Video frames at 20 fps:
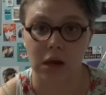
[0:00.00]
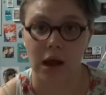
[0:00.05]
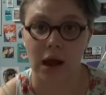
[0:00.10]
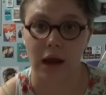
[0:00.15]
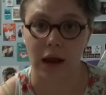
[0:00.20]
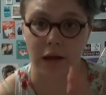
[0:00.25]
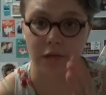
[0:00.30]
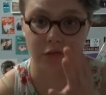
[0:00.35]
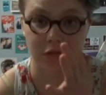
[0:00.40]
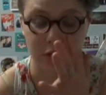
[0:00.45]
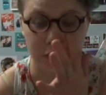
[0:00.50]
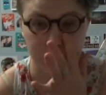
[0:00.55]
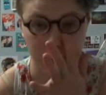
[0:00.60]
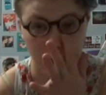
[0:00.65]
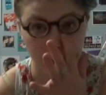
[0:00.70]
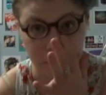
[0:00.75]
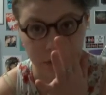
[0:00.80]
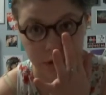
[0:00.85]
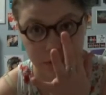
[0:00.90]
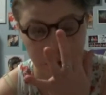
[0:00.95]
and I've
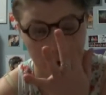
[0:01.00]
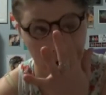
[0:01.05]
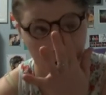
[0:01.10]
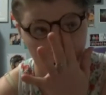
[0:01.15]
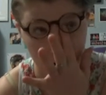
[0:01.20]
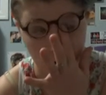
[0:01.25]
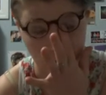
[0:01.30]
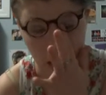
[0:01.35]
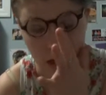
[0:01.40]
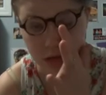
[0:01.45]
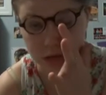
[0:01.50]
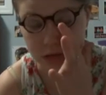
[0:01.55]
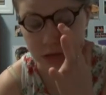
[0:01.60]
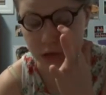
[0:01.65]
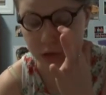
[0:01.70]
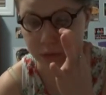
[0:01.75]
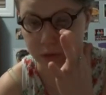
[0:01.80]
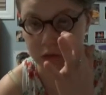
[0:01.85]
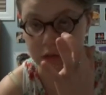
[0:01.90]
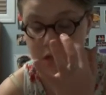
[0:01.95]
developed a very good
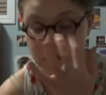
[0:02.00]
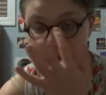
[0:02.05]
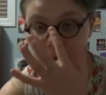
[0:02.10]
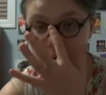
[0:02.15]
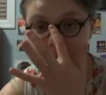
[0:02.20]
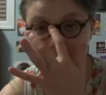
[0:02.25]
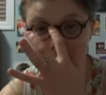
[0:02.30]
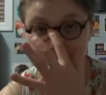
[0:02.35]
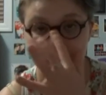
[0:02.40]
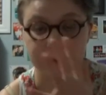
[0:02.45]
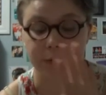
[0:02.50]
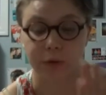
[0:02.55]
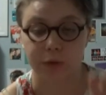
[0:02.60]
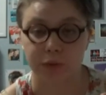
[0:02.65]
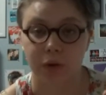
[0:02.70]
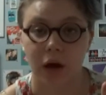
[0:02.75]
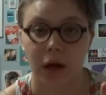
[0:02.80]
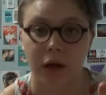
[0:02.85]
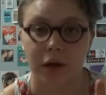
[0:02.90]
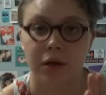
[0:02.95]
answer, which is it helps me
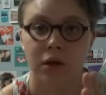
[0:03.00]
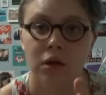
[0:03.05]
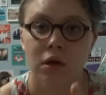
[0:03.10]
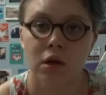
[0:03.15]
run,